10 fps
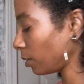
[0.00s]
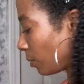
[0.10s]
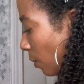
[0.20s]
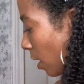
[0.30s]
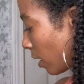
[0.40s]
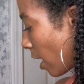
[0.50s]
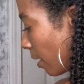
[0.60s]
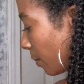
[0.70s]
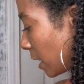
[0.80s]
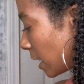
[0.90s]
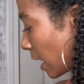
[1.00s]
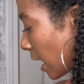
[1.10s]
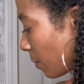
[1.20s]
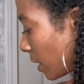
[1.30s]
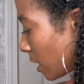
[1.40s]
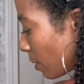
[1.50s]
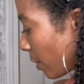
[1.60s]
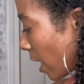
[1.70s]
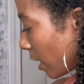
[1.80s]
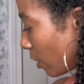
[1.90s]
Voila, piece of cake, piece of
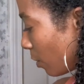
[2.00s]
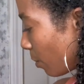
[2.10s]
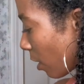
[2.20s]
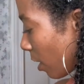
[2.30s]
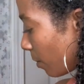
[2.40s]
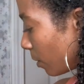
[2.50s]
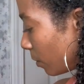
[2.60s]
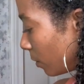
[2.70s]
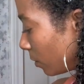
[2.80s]
pie, no problem.